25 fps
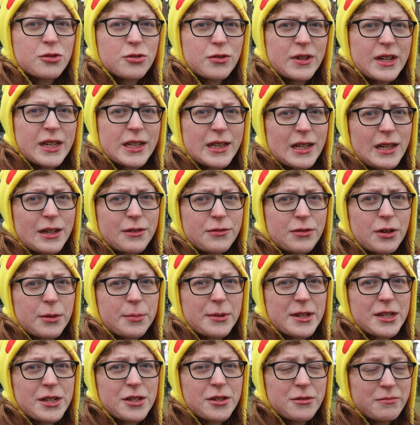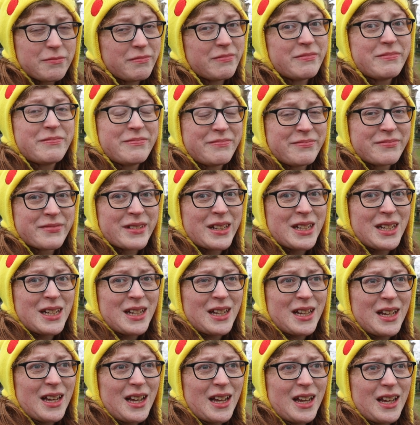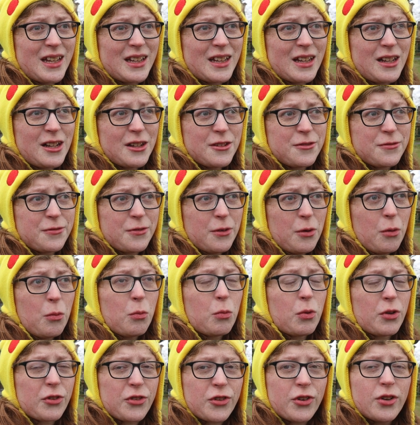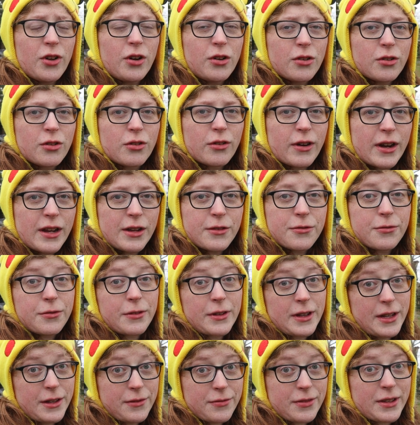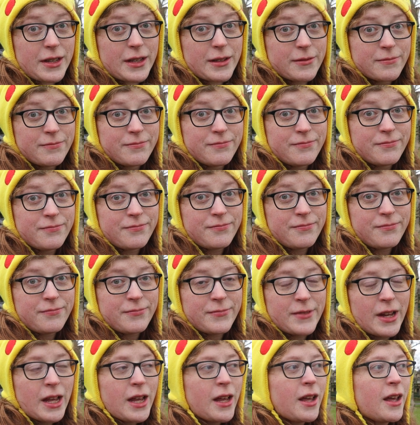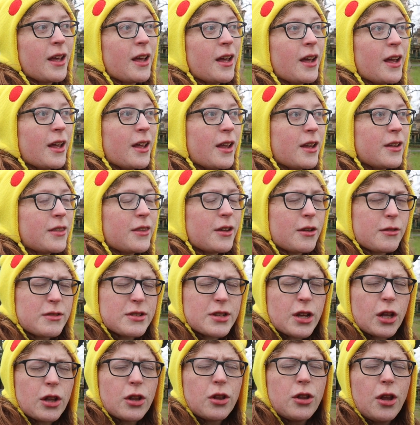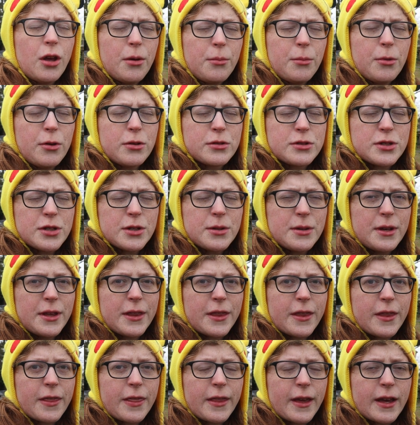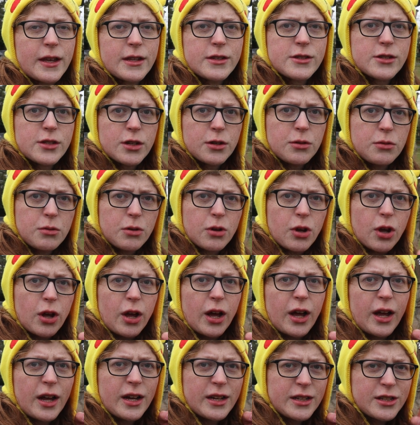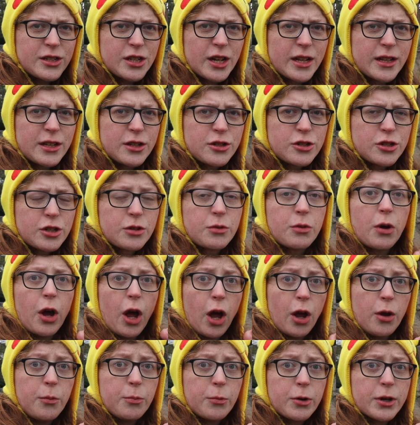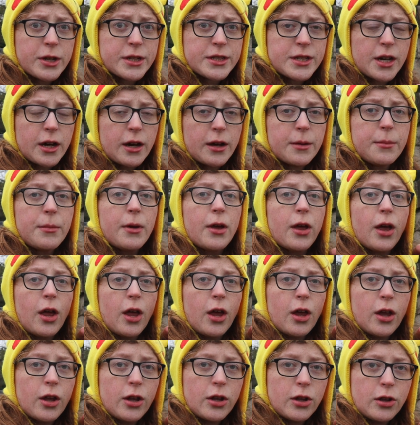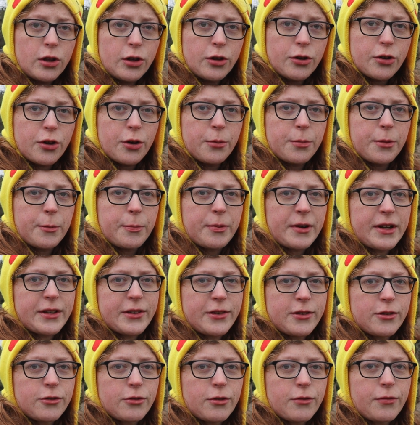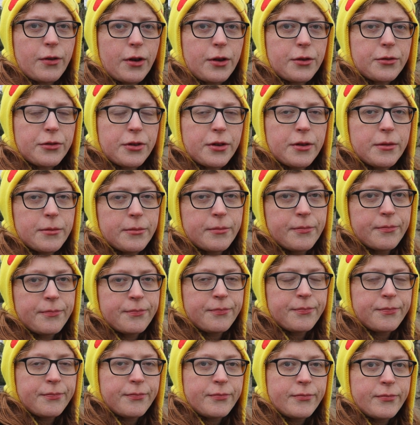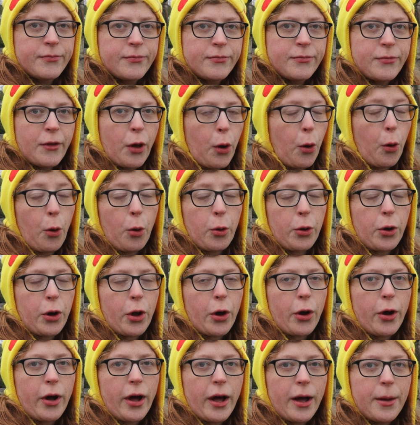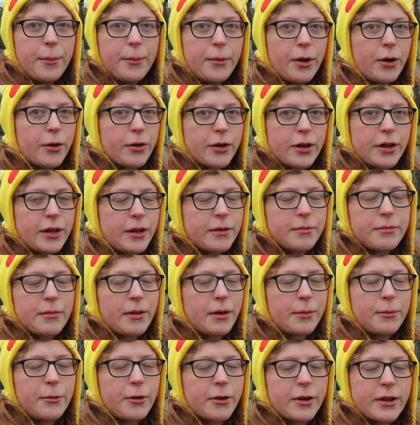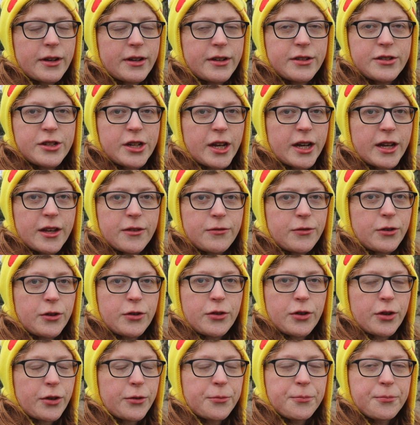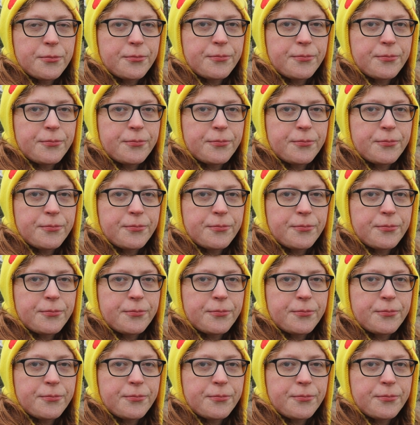treated like rubbish, and life was not great for living. There is a lot more to it than that, so I challenge you, homework time, look up the Peasants' Revolt. Or not, I'm not gonna check if you do.